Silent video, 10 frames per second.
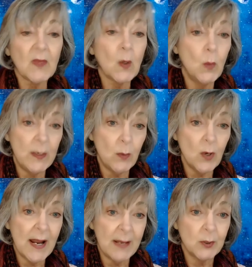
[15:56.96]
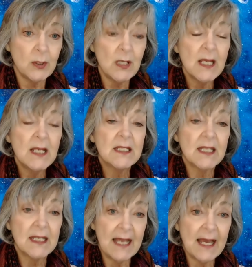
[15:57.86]
We were able to
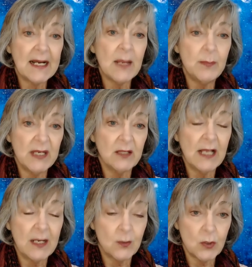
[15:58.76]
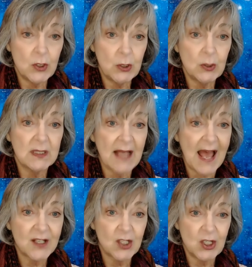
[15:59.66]
get a bill introduced
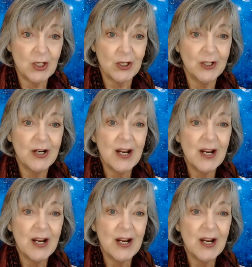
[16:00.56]
last year.